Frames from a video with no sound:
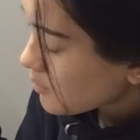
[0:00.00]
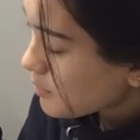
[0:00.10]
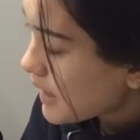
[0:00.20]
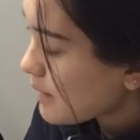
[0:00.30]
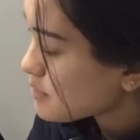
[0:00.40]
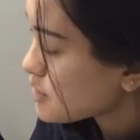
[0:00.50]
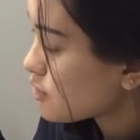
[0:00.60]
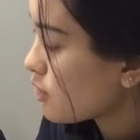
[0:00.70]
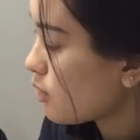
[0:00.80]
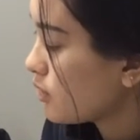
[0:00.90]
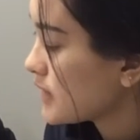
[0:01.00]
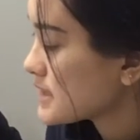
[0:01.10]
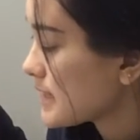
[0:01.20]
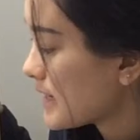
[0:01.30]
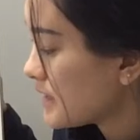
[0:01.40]
Perhaps you know all
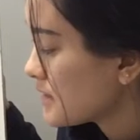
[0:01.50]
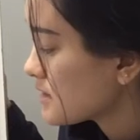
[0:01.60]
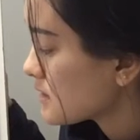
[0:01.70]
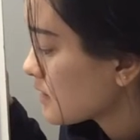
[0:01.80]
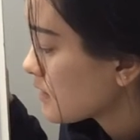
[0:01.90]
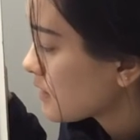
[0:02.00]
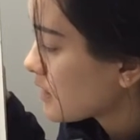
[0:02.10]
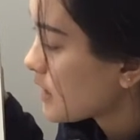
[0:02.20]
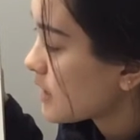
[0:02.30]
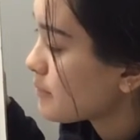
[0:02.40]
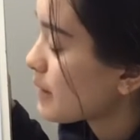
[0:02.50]
these letters, and